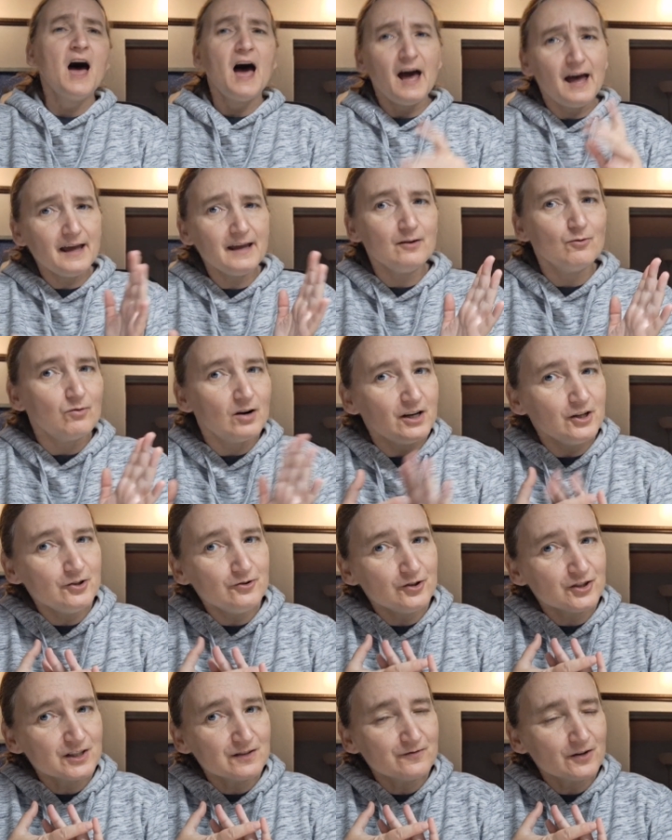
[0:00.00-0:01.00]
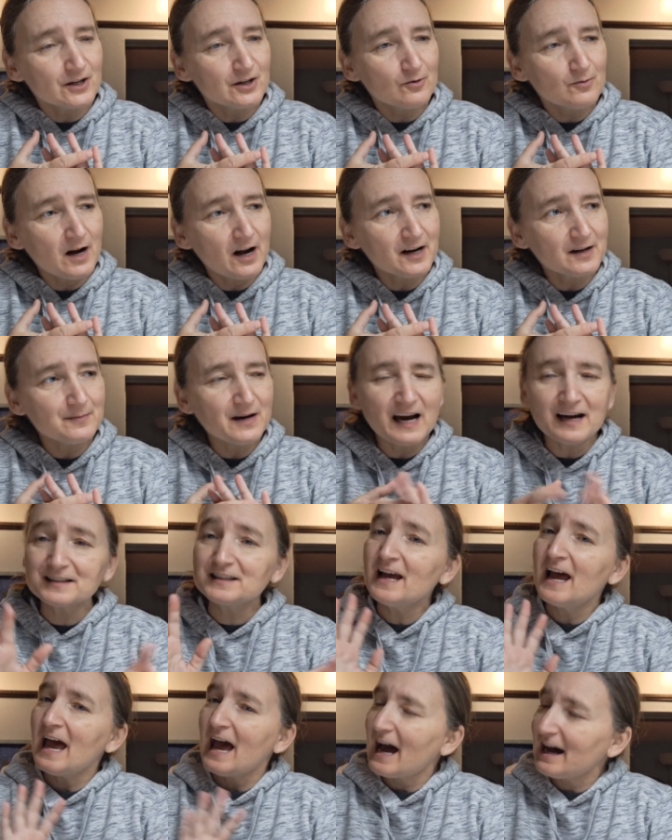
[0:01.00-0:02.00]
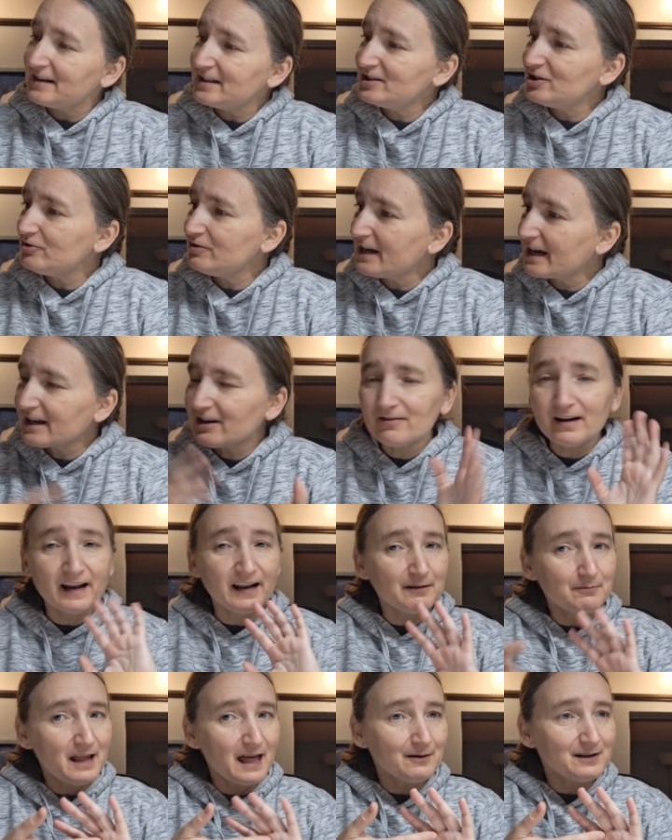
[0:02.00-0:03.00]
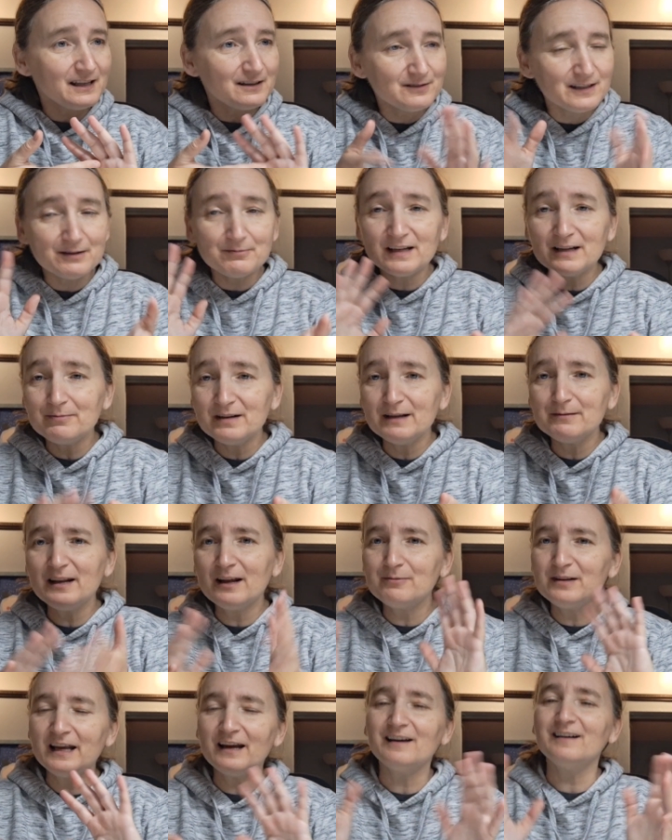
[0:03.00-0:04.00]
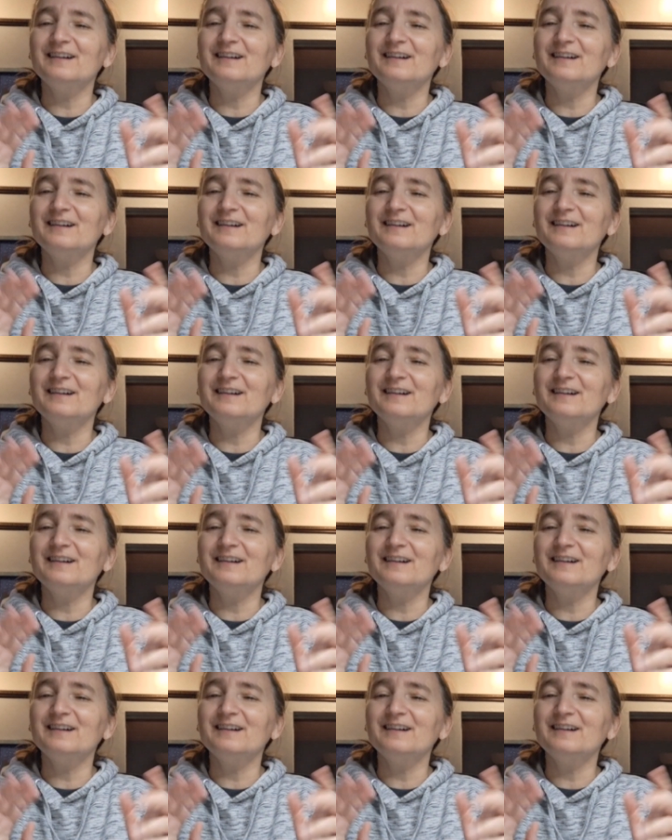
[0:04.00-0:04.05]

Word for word: Hey, what are you using for your work box? How did you decorate it? Blah, blah,